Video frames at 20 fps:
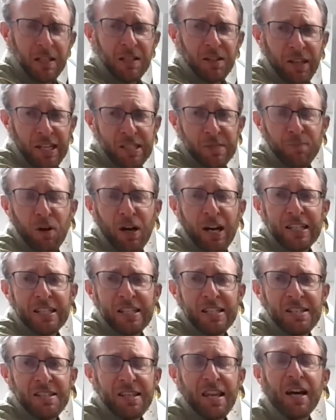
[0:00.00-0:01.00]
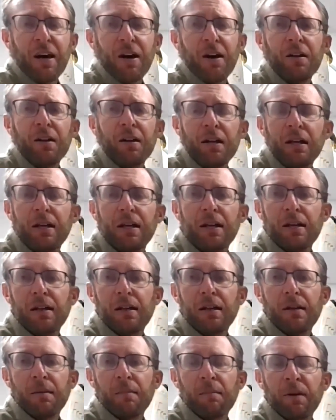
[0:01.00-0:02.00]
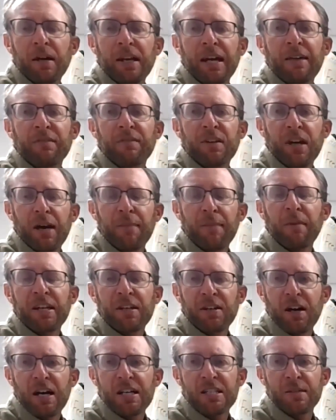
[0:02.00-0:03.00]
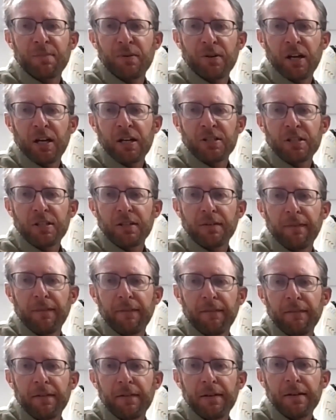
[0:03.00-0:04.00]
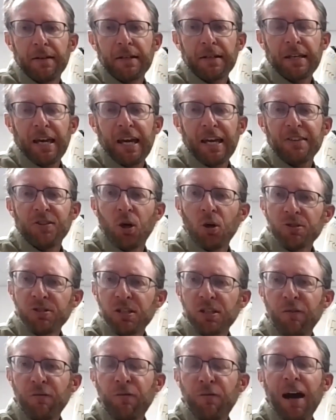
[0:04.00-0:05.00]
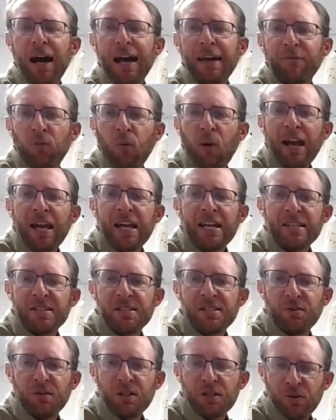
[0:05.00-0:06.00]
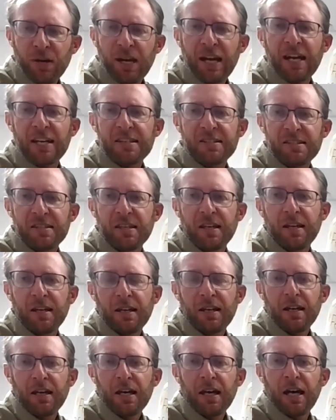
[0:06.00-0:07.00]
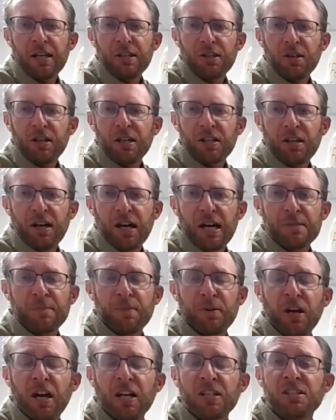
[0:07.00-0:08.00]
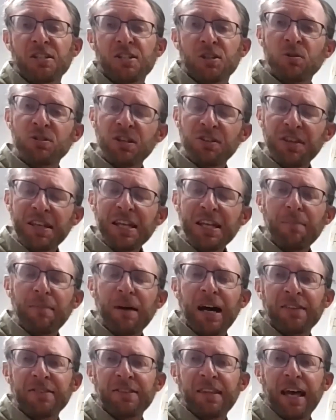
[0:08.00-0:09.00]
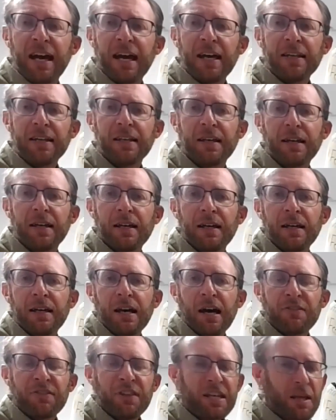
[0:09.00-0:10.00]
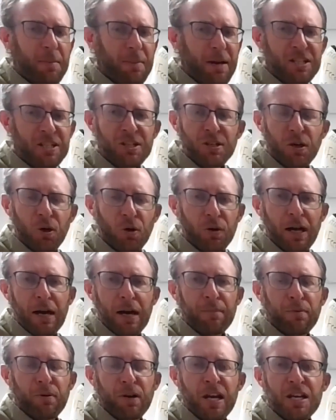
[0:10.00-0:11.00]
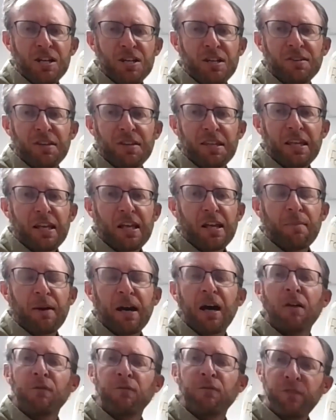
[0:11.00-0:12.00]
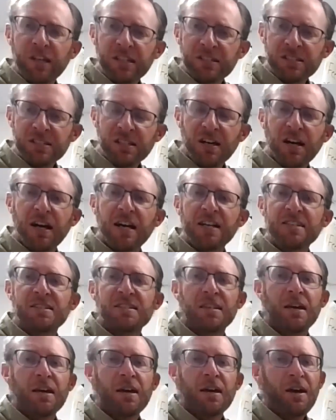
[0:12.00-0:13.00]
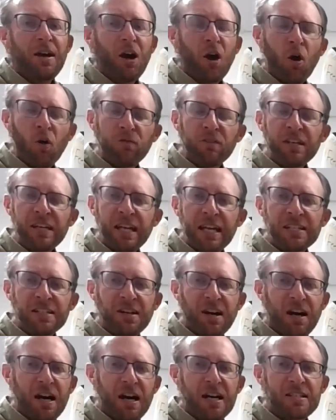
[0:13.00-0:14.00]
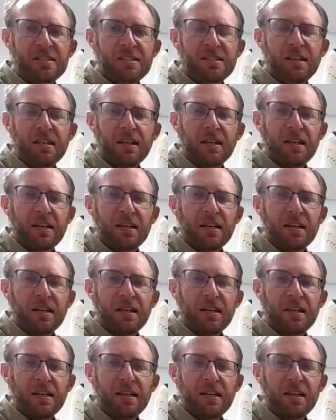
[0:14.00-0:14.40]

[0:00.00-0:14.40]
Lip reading: less product to sell, but I've cut my cost of production. Okay, those are the 5 ways to address unit cost production. So as you think about that, think about your own operation, thinking about fixed cost, overhead cost,